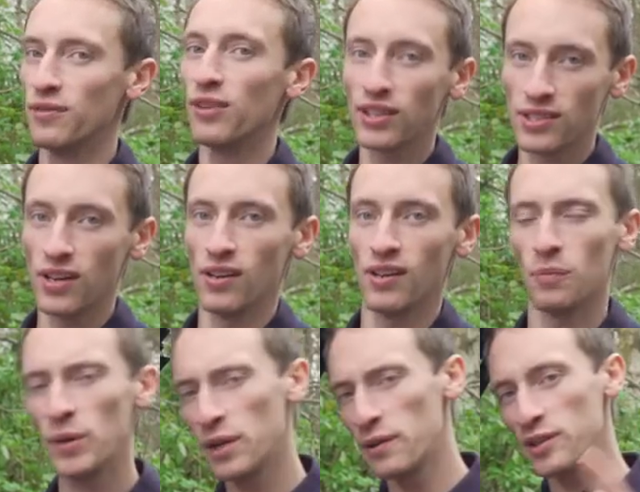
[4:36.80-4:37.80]
of this car,
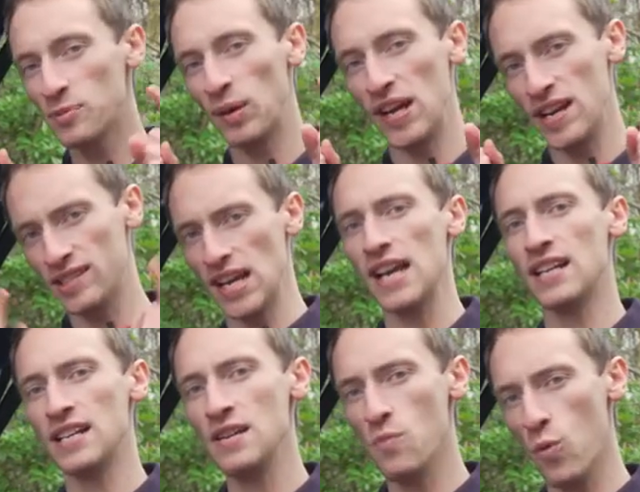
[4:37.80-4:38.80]
and we're going to explain
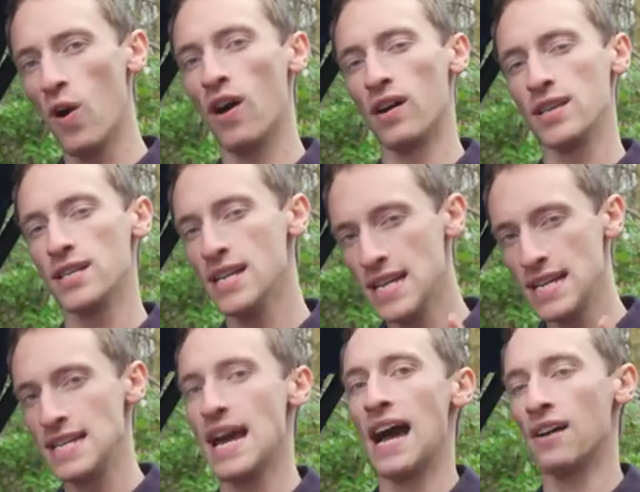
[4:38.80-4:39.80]
exactly why
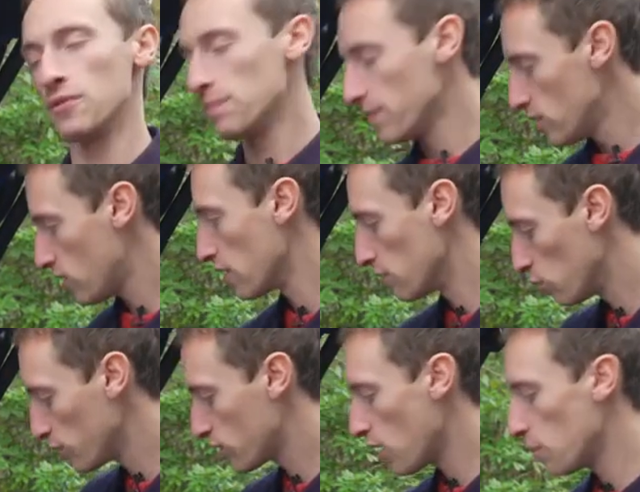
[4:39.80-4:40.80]
now. So
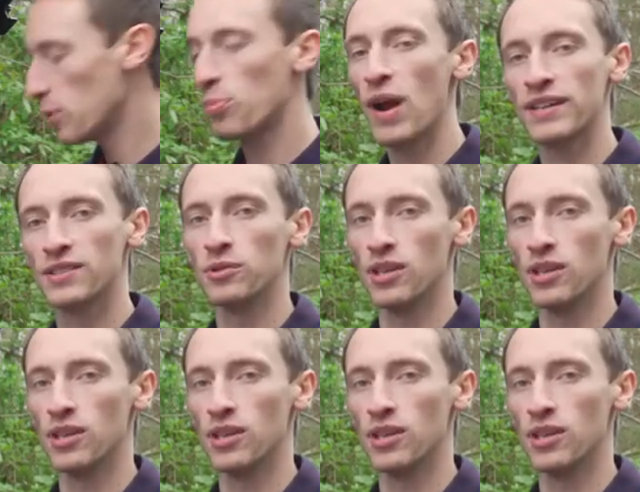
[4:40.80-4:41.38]
we'll start with the practical